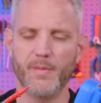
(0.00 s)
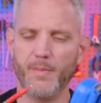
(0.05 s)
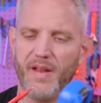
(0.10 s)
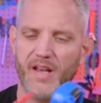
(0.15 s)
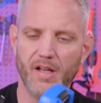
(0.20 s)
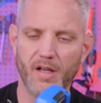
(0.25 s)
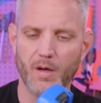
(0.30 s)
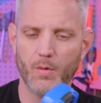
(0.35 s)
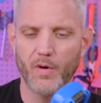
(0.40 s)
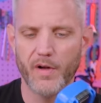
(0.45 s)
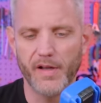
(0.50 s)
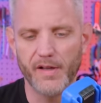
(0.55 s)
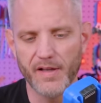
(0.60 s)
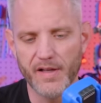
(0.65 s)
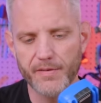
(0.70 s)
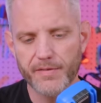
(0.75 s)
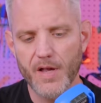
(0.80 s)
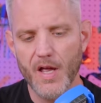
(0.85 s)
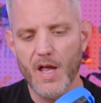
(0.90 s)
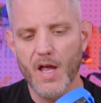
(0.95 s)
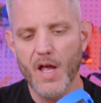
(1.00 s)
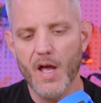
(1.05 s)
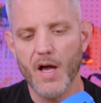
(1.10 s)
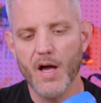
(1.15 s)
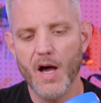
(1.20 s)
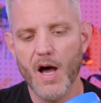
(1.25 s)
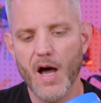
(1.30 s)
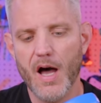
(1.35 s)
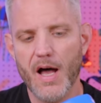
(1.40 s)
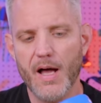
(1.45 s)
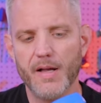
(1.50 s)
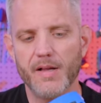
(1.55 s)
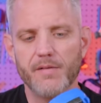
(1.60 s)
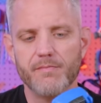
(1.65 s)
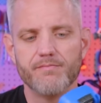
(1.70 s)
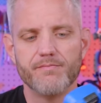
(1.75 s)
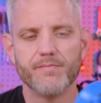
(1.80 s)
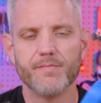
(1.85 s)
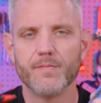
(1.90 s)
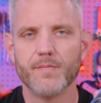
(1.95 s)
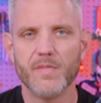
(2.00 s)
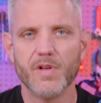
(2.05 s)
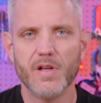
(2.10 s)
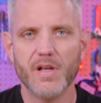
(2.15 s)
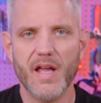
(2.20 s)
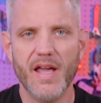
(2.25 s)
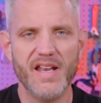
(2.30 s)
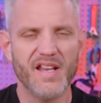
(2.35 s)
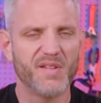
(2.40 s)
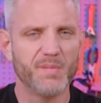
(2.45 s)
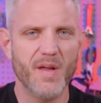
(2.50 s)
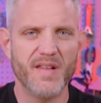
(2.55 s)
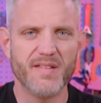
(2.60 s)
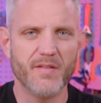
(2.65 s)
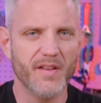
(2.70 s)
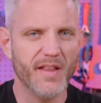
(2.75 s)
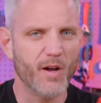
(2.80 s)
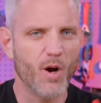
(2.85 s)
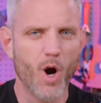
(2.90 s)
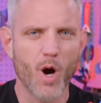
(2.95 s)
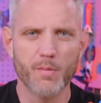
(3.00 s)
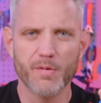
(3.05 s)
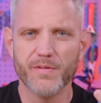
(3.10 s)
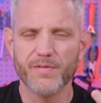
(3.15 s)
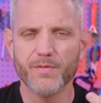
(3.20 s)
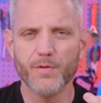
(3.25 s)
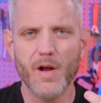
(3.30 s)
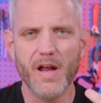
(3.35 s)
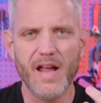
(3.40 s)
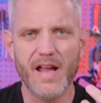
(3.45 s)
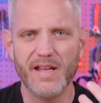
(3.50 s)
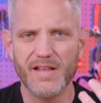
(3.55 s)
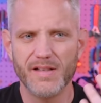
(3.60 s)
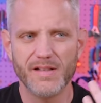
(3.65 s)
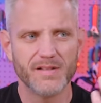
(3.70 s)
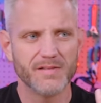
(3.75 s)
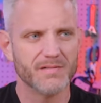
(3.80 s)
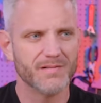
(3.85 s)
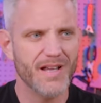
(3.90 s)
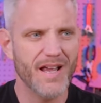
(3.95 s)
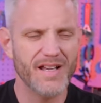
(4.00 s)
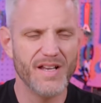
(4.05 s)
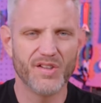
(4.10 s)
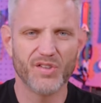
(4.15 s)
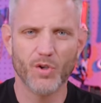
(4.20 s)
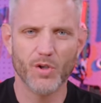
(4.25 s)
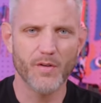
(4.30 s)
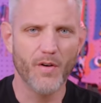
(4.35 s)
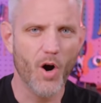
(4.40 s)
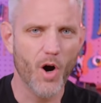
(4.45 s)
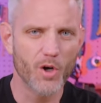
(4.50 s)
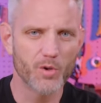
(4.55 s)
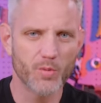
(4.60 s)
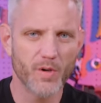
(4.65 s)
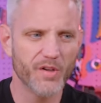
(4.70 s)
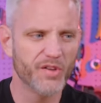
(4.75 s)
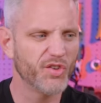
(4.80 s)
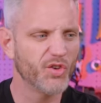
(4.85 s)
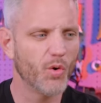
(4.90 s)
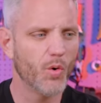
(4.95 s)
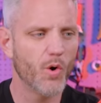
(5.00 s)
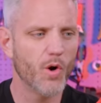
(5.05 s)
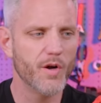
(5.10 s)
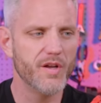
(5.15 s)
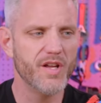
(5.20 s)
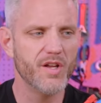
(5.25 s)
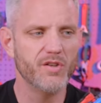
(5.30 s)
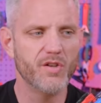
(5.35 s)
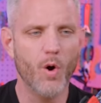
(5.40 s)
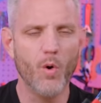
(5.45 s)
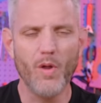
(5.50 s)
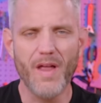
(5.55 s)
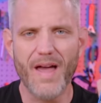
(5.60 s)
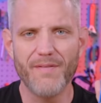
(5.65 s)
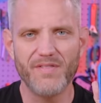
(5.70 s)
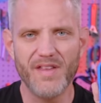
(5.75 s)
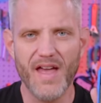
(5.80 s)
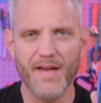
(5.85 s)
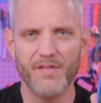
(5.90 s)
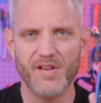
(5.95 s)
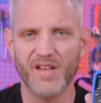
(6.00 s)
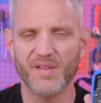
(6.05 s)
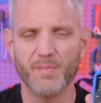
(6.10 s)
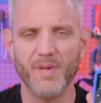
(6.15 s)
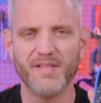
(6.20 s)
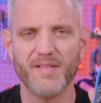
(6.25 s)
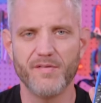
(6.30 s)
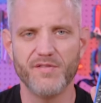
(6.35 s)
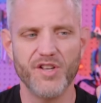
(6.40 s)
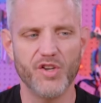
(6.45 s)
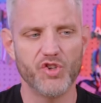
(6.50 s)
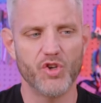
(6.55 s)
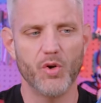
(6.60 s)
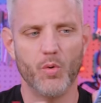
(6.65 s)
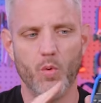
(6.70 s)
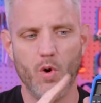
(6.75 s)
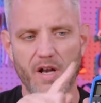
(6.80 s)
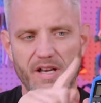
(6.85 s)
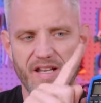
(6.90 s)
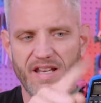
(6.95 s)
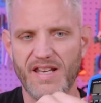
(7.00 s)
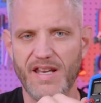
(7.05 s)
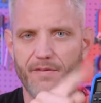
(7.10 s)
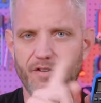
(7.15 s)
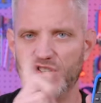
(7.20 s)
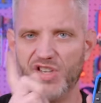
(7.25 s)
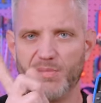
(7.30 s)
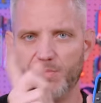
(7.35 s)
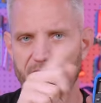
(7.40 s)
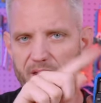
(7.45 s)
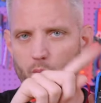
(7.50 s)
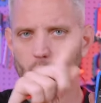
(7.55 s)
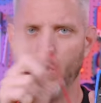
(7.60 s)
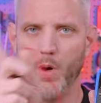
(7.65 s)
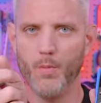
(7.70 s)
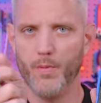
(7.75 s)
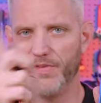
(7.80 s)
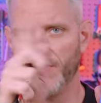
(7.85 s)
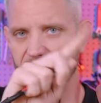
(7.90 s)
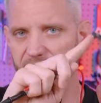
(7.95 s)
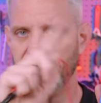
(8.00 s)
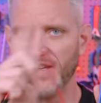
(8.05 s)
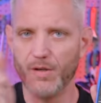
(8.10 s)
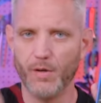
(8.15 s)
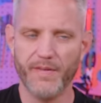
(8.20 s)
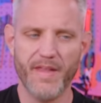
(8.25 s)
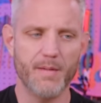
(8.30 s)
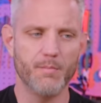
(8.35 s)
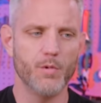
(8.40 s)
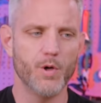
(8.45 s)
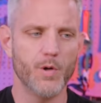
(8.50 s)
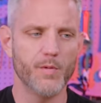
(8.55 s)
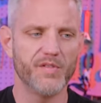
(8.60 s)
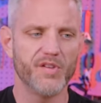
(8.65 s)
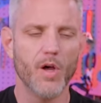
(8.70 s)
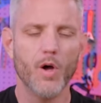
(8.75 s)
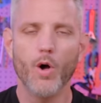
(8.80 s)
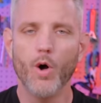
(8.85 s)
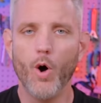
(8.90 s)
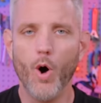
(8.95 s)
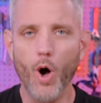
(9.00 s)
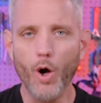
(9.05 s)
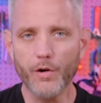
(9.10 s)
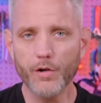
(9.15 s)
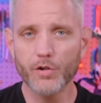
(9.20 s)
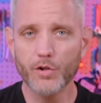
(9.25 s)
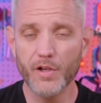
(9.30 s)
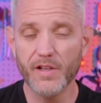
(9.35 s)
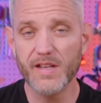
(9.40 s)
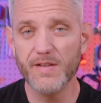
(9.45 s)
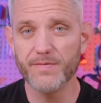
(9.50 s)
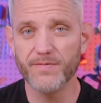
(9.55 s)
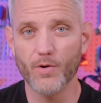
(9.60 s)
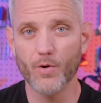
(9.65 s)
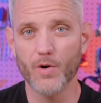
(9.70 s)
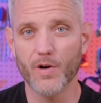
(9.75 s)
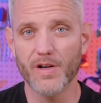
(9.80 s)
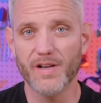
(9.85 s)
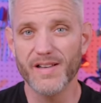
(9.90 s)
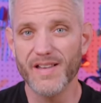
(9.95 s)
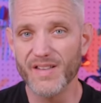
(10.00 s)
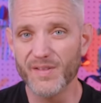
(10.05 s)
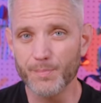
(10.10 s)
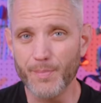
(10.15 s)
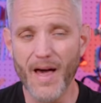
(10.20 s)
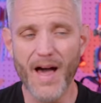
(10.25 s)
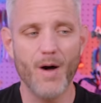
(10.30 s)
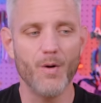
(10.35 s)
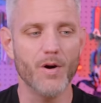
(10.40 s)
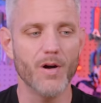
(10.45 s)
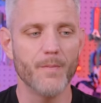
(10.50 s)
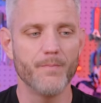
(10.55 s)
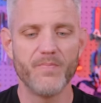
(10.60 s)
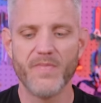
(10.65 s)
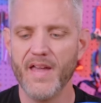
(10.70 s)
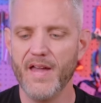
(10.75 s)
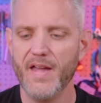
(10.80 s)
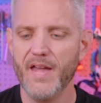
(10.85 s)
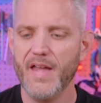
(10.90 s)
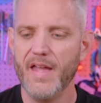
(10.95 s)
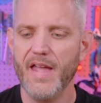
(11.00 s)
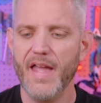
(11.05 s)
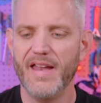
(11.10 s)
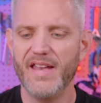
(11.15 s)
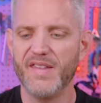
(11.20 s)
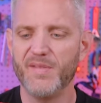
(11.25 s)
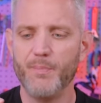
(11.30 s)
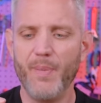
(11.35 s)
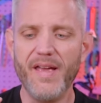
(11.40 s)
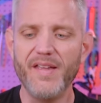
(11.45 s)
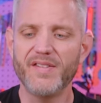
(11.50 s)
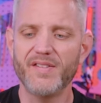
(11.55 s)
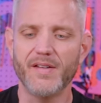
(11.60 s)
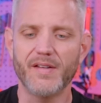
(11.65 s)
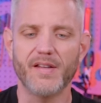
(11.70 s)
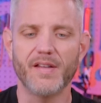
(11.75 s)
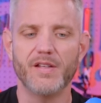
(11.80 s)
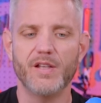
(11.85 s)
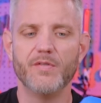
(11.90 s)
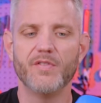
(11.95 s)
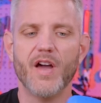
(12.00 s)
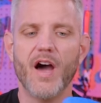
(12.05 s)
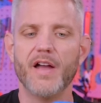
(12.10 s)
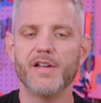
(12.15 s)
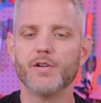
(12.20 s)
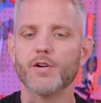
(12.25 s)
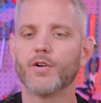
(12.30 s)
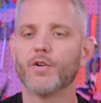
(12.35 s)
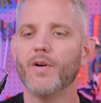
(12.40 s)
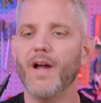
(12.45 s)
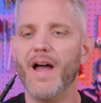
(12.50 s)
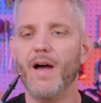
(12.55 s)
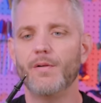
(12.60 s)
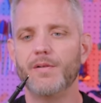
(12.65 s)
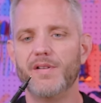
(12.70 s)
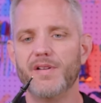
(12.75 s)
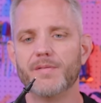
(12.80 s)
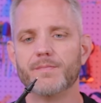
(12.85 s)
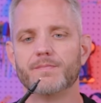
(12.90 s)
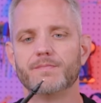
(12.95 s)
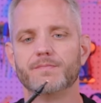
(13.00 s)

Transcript: depending on where you live, uh, inexpensive at like Harbor Freight, any sort of hardware store. You don't have to have an expensive digital one. It can even just be one with a needle that moves. All you're looking for is power, and it's basic. You've got your ground,